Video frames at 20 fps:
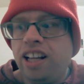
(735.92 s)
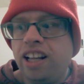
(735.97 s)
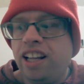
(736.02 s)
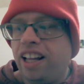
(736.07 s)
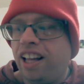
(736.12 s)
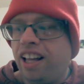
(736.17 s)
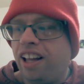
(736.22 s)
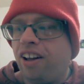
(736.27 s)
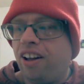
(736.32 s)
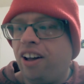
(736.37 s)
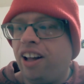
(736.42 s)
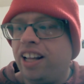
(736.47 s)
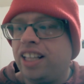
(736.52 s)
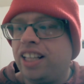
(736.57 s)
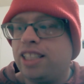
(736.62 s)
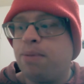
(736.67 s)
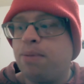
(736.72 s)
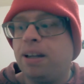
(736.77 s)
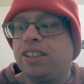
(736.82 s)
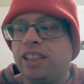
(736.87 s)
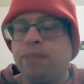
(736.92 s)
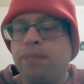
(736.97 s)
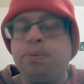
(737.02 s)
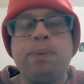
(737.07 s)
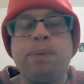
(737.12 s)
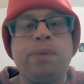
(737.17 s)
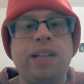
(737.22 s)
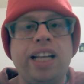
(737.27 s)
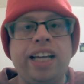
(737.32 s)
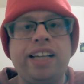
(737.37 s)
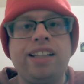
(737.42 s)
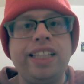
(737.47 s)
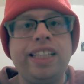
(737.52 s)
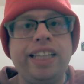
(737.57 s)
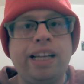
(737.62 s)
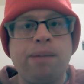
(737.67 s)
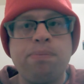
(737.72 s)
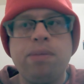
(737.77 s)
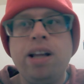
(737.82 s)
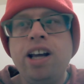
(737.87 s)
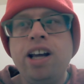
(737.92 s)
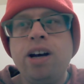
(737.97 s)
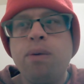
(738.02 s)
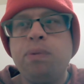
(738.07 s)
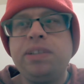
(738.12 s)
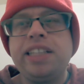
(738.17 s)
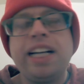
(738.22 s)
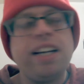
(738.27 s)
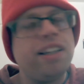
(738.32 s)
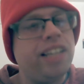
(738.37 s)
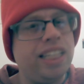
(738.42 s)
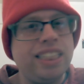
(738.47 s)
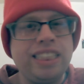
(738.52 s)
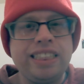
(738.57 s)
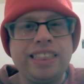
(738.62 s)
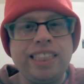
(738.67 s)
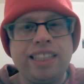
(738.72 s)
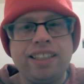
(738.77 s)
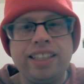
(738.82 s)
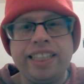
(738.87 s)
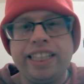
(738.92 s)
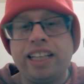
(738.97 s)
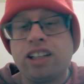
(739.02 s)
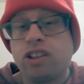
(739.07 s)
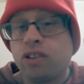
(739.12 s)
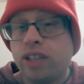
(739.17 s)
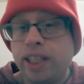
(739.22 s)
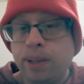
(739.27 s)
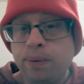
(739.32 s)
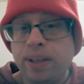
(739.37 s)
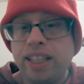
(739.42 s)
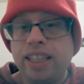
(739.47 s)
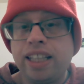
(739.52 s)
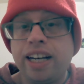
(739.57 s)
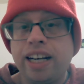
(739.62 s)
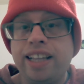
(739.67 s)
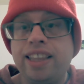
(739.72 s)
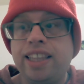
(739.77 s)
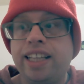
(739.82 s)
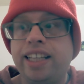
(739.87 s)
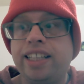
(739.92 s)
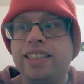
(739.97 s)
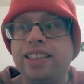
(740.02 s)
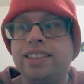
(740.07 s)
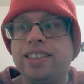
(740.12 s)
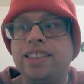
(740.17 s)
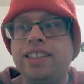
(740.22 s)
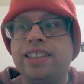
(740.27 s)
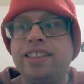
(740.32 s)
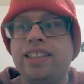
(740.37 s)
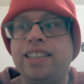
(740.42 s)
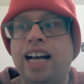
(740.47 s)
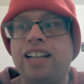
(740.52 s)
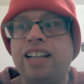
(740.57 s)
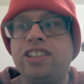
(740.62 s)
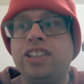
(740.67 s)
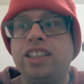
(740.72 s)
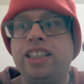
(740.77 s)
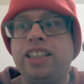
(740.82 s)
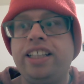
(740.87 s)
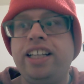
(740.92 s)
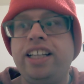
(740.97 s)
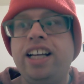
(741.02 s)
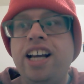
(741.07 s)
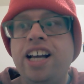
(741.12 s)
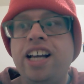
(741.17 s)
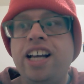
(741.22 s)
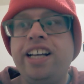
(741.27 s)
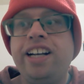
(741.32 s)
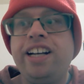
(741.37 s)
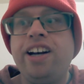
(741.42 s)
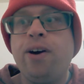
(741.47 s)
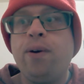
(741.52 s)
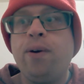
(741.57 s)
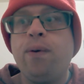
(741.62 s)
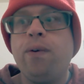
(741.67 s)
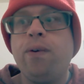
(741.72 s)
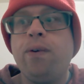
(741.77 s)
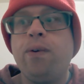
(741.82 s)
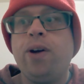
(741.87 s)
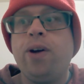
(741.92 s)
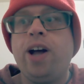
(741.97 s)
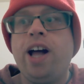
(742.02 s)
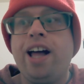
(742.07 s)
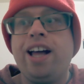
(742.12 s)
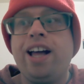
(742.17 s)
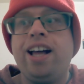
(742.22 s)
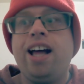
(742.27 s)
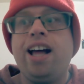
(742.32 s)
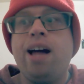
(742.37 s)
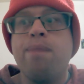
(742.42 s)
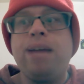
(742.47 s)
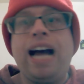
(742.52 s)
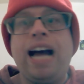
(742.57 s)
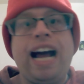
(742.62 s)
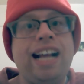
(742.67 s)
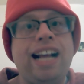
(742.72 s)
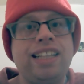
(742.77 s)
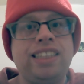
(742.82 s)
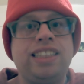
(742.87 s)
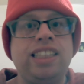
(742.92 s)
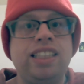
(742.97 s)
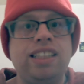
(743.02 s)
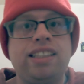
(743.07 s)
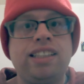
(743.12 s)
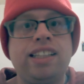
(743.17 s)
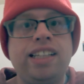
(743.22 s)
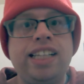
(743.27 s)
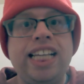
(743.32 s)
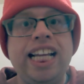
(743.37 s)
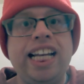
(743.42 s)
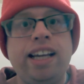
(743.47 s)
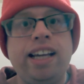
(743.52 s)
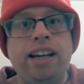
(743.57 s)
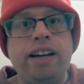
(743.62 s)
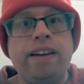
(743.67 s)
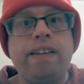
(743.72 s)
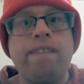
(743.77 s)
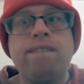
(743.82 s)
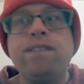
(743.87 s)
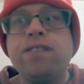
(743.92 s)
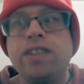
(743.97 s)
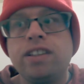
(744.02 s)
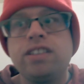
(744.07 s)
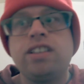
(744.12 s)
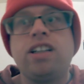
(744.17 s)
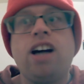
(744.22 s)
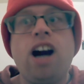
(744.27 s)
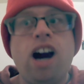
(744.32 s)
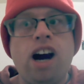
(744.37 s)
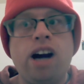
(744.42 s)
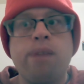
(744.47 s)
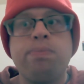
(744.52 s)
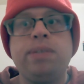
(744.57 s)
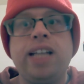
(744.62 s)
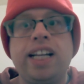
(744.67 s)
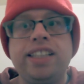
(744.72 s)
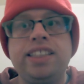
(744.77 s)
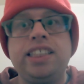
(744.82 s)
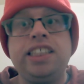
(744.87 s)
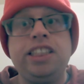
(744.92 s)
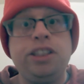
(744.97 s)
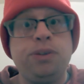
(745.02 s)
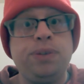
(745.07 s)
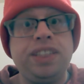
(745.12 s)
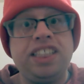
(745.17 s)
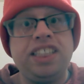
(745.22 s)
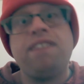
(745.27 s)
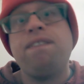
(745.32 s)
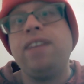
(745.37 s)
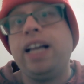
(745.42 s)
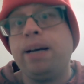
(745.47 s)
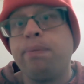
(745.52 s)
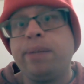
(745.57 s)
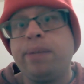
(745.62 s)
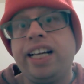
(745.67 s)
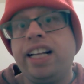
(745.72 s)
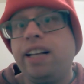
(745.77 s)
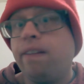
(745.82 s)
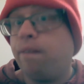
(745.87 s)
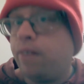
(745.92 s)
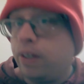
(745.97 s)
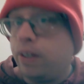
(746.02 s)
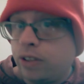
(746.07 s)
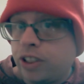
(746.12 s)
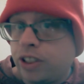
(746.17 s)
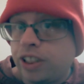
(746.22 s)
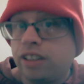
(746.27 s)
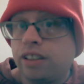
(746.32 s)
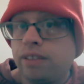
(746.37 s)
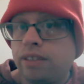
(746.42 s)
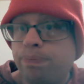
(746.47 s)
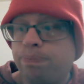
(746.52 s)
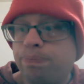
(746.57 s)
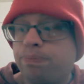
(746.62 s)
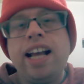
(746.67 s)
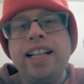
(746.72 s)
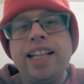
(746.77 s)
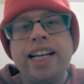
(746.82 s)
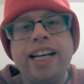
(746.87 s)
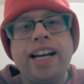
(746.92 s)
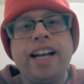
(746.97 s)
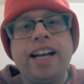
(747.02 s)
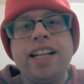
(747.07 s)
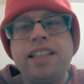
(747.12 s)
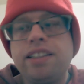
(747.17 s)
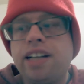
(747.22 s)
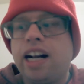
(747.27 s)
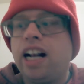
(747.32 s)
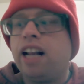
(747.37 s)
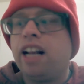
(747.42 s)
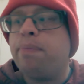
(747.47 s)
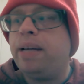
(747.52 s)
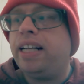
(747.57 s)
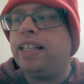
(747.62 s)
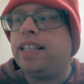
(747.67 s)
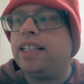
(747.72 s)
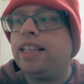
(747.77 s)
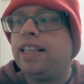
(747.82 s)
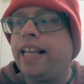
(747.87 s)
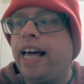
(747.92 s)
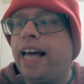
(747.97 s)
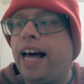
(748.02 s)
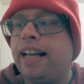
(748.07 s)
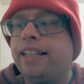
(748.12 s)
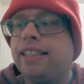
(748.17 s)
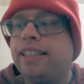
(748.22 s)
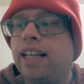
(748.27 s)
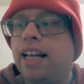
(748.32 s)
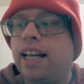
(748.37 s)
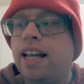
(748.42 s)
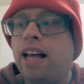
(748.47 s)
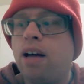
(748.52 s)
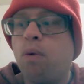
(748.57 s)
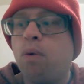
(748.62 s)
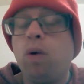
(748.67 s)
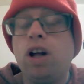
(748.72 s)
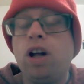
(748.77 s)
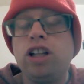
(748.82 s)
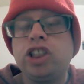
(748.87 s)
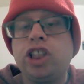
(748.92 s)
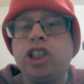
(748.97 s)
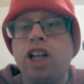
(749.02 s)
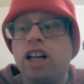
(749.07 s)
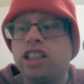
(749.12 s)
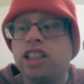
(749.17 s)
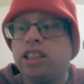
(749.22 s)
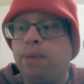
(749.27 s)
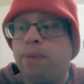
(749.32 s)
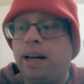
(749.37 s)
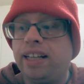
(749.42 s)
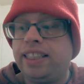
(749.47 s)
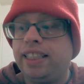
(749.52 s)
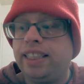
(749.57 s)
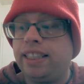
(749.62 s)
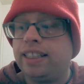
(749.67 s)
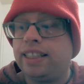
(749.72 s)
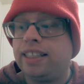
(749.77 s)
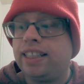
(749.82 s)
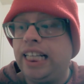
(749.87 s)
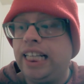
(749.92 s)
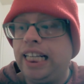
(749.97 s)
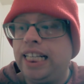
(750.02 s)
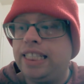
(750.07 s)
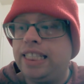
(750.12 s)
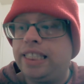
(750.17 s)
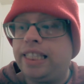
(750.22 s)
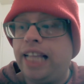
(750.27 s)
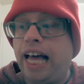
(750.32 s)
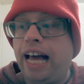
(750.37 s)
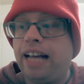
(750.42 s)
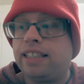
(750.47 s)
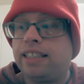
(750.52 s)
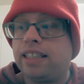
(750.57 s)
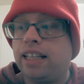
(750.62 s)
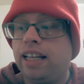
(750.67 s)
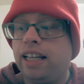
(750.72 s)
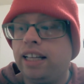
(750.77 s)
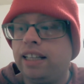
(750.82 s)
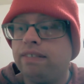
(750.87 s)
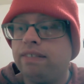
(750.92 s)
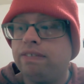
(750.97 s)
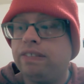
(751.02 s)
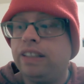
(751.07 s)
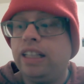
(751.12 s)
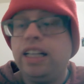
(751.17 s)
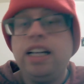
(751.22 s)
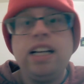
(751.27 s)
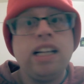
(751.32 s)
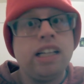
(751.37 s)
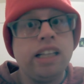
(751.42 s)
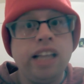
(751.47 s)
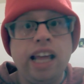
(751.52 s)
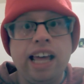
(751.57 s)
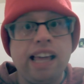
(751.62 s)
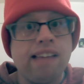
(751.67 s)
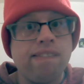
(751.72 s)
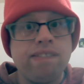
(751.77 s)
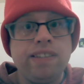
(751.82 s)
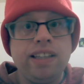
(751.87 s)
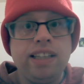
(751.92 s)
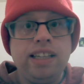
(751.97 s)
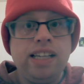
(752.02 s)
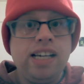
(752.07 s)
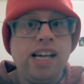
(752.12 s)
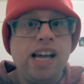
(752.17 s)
especially people like Liam, which I don't necessarily agree with, and I think is actually, you know, a path to getting further harm done to you and your family in the future. And then another element that Walsh talks about here is that of love.